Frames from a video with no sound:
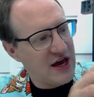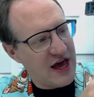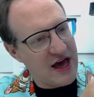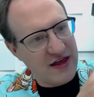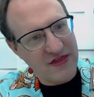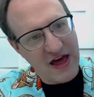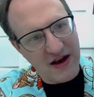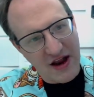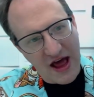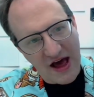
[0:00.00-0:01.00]
and
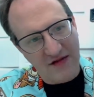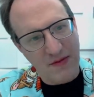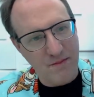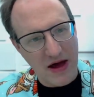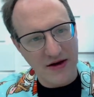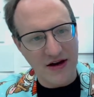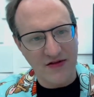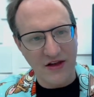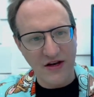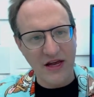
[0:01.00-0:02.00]
then have it bend
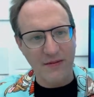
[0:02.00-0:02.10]
at the knee.